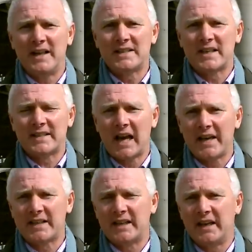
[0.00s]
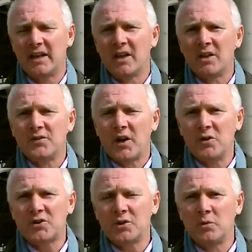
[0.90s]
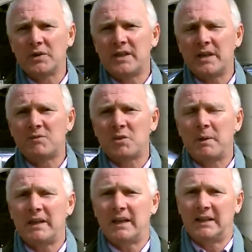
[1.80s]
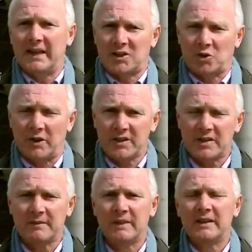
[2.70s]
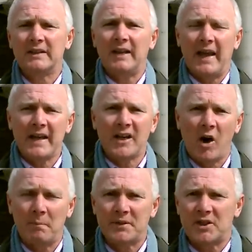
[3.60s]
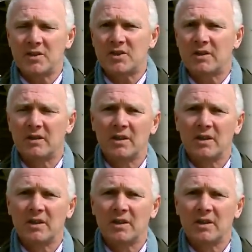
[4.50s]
in society, those who were deemed to be illiterate, incompetent,